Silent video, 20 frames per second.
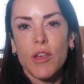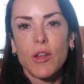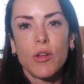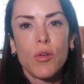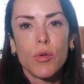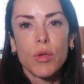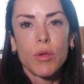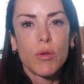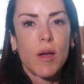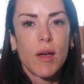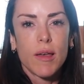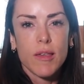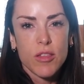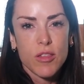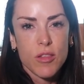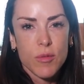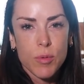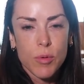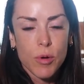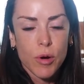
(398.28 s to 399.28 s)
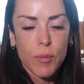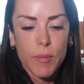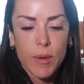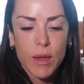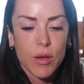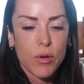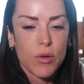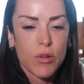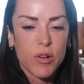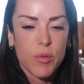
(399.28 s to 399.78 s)
know you guys support
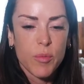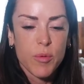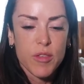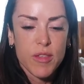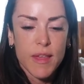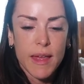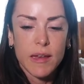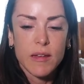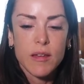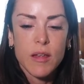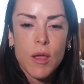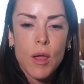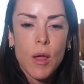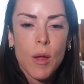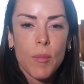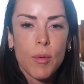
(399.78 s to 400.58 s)
me 100%,